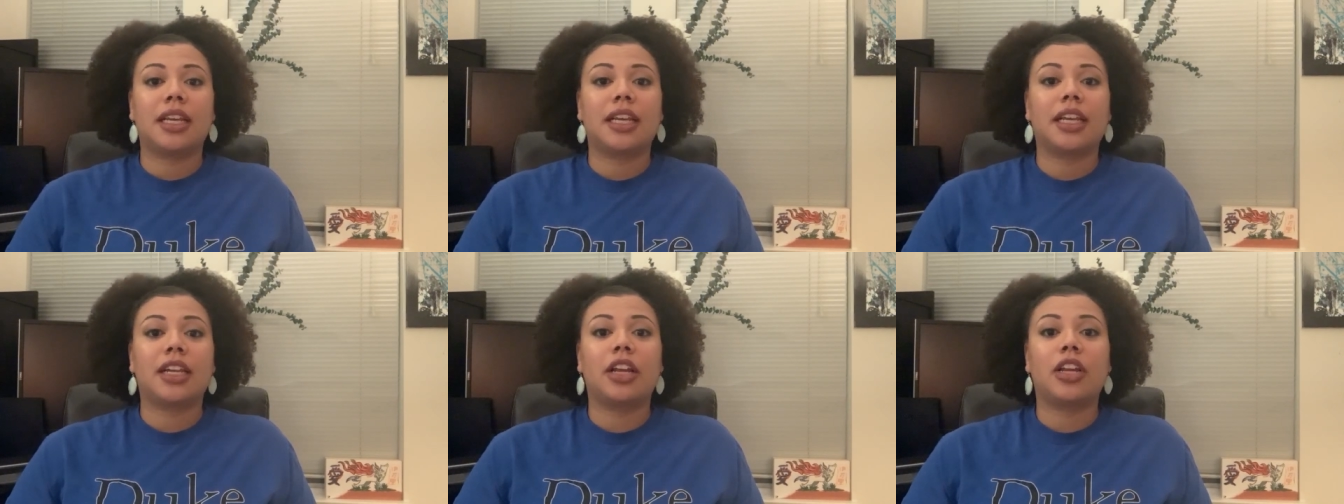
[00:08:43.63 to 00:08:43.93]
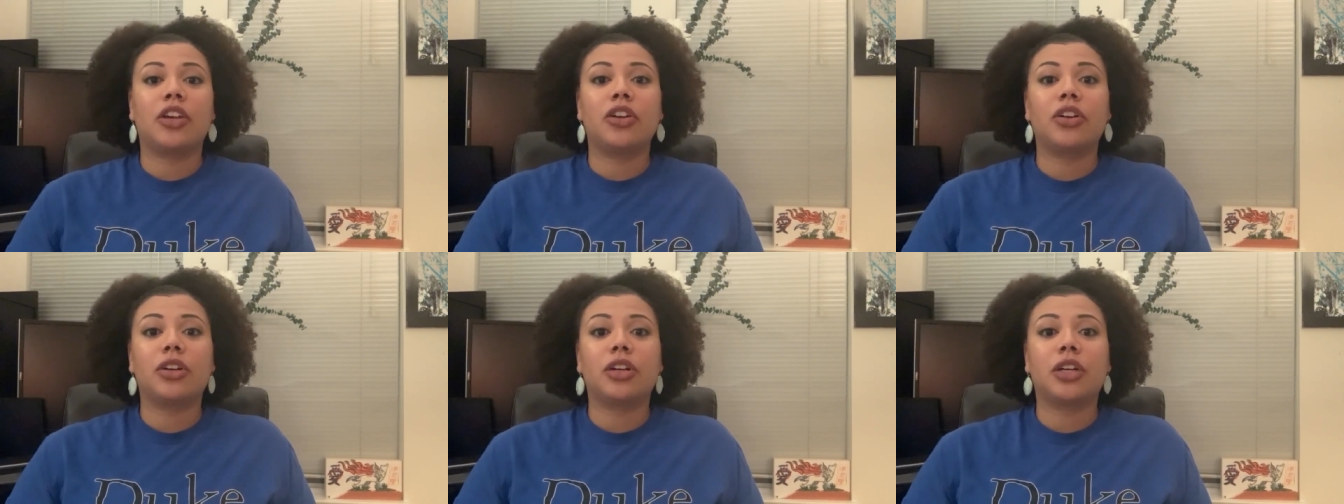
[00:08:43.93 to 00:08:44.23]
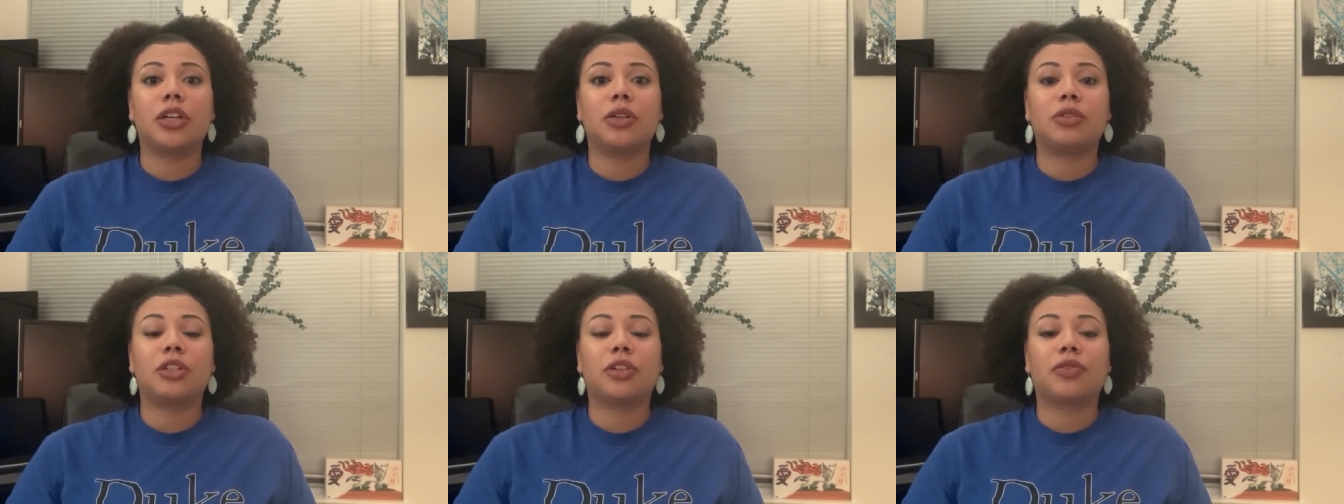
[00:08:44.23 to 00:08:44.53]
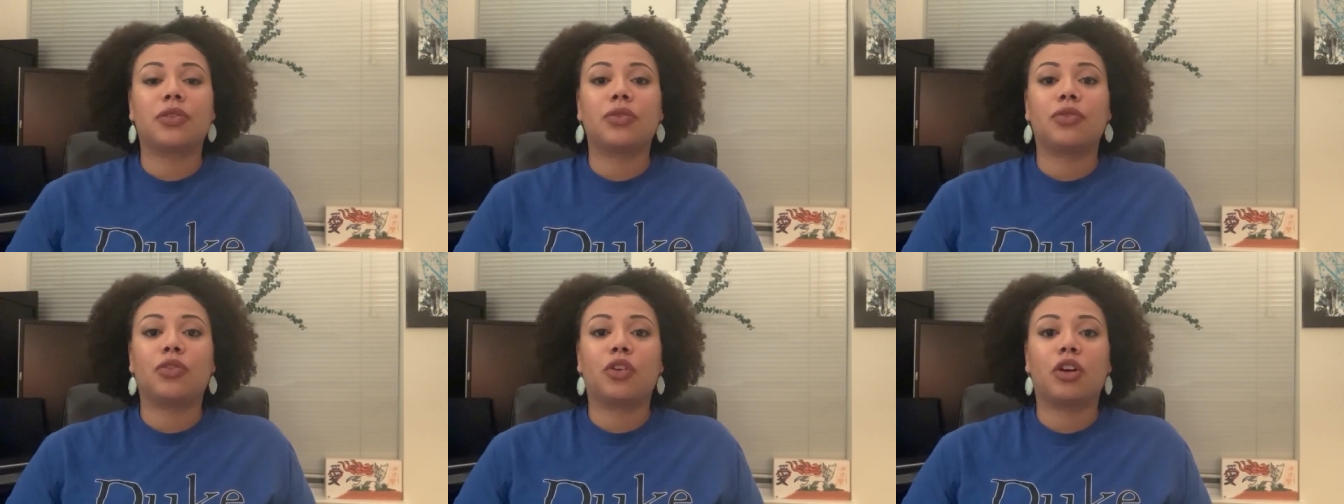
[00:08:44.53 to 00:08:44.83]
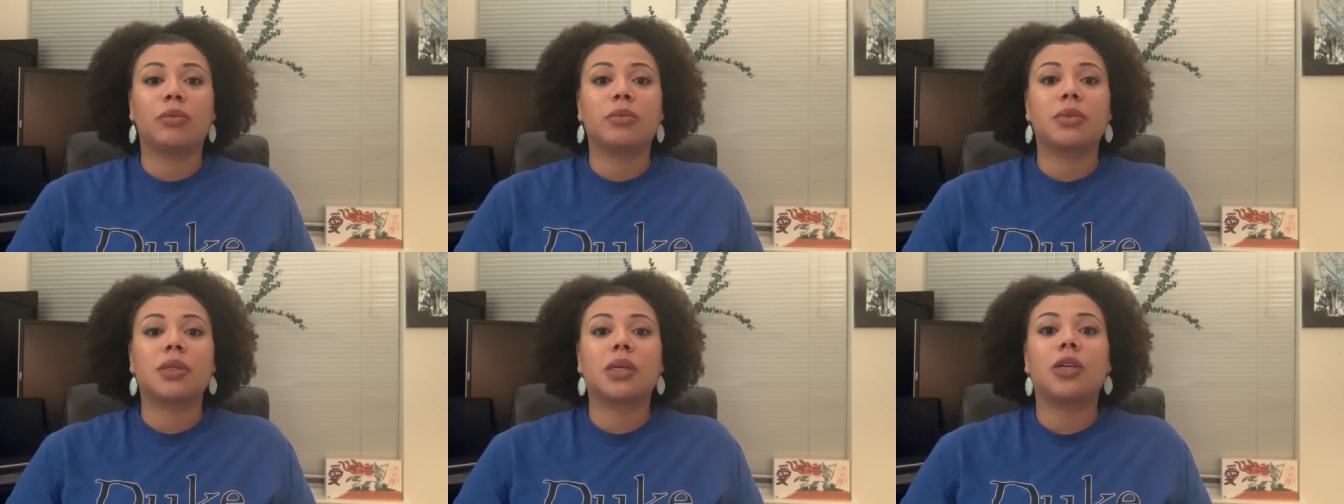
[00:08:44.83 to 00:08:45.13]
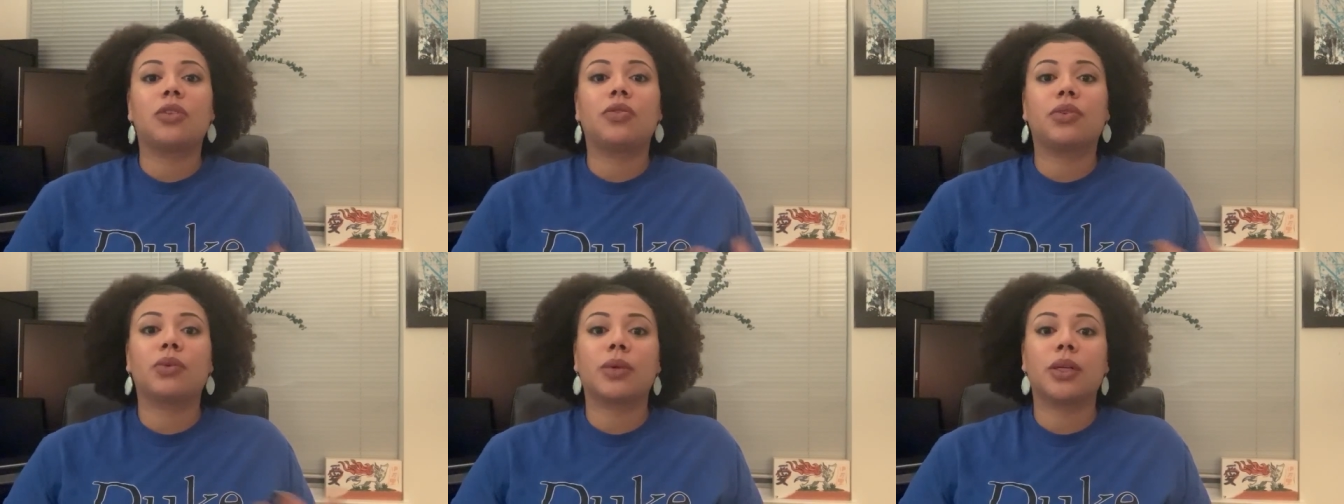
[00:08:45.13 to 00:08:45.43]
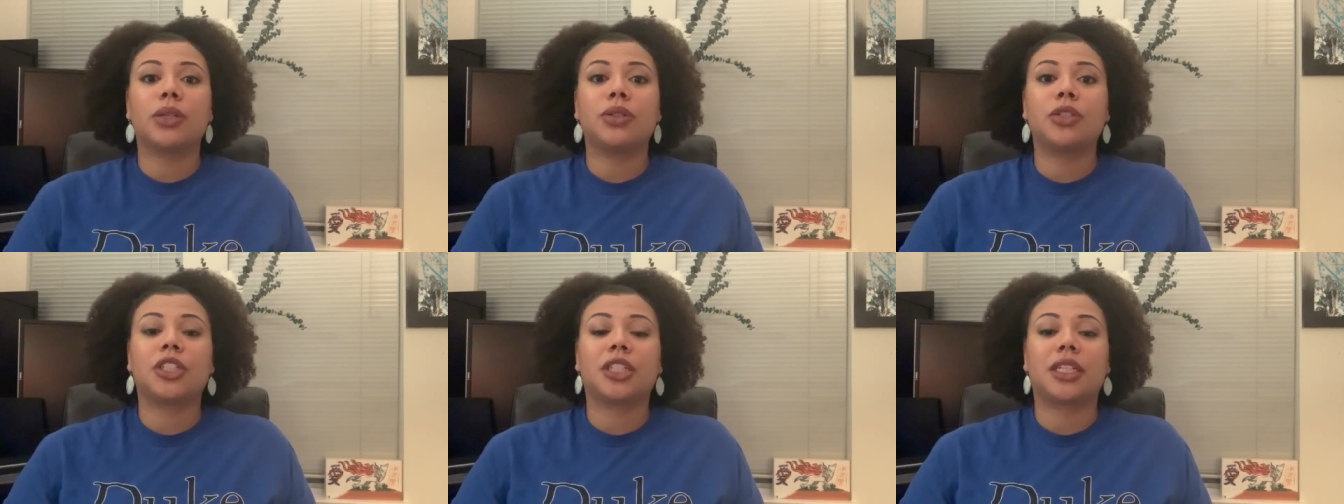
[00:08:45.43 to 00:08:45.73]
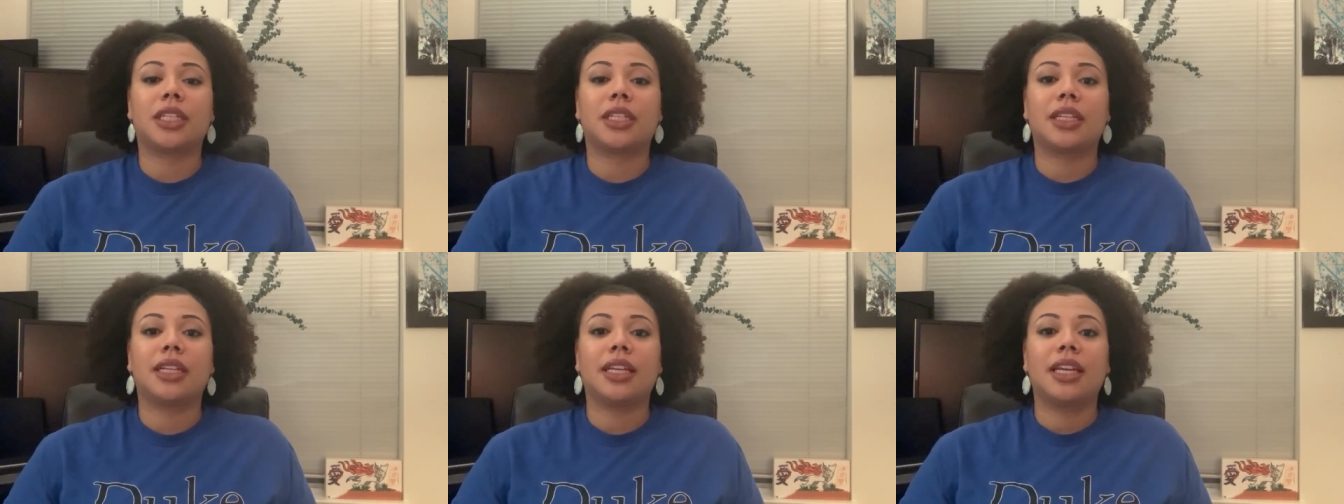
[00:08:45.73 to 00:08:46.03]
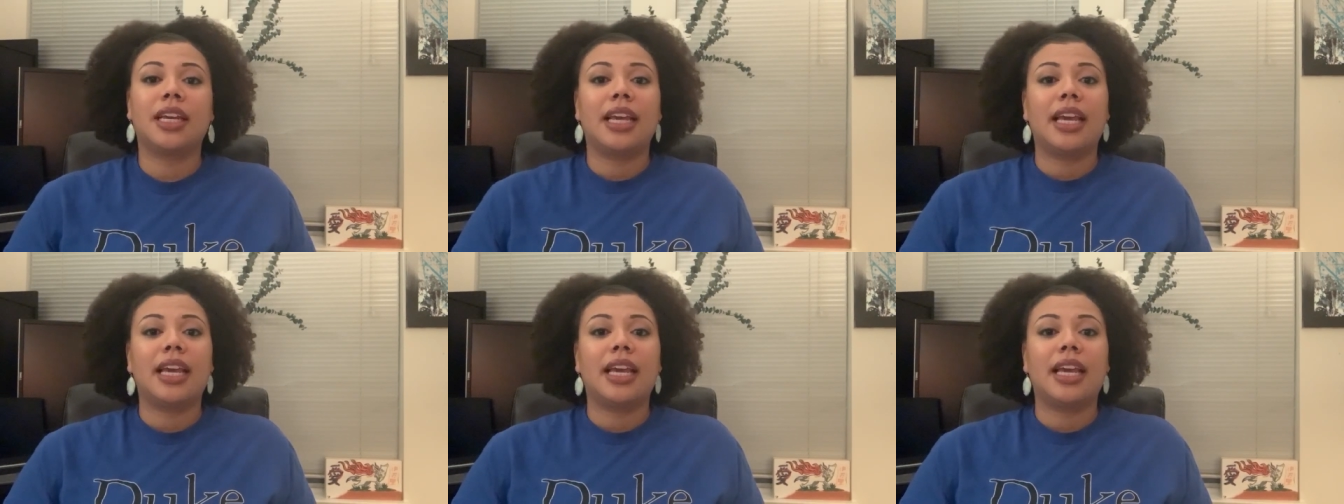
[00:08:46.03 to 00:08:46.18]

can undergo different forms of erosion.